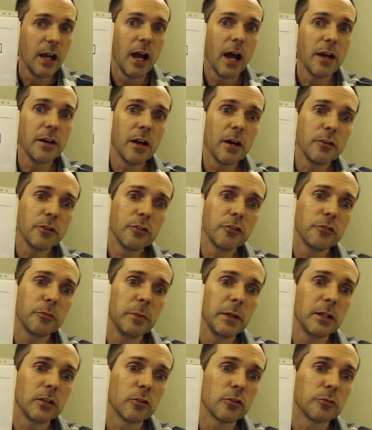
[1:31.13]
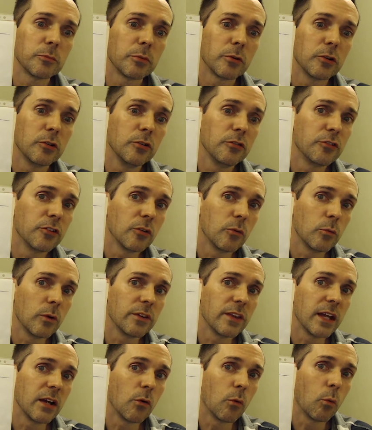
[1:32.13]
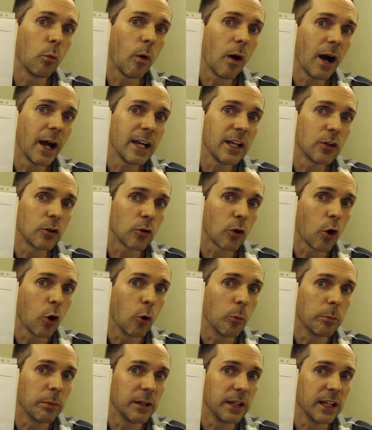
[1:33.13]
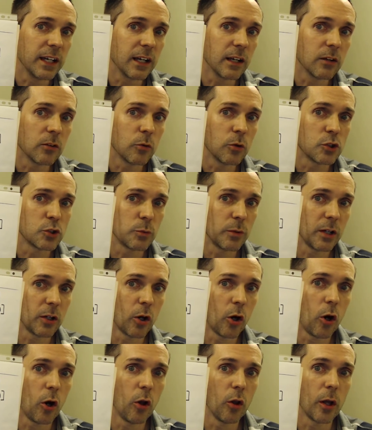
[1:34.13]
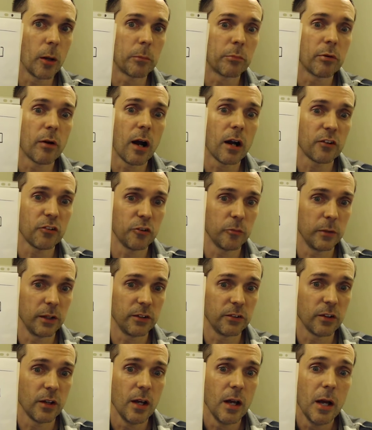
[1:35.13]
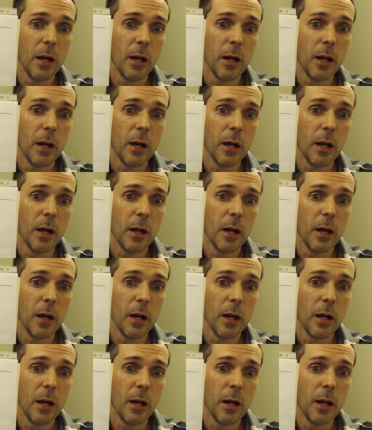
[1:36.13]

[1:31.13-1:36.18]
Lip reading: and other speakers produce it with a wider opening, which we call approximant.